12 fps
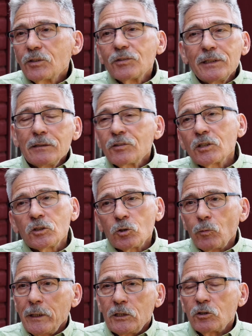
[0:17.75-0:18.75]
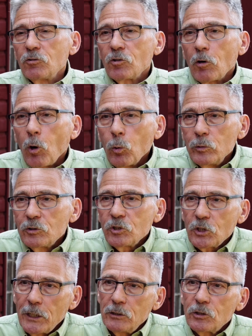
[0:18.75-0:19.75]
Disease situations are
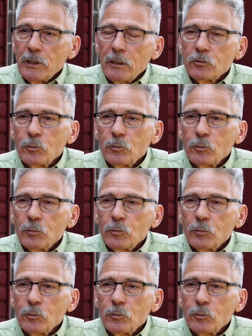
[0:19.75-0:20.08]
always changing.